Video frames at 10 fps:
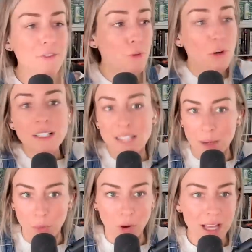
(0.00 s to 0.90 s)
For
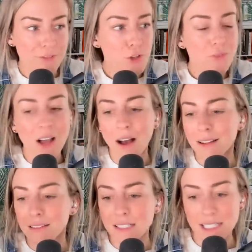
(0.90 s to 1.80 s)
example, if you've
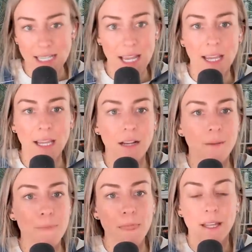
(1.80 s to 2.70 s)
got, say,
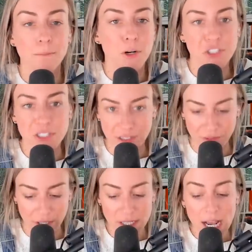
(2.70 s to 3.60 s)
an emergency
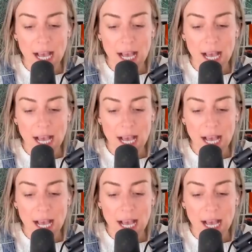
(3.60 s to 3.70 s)
fund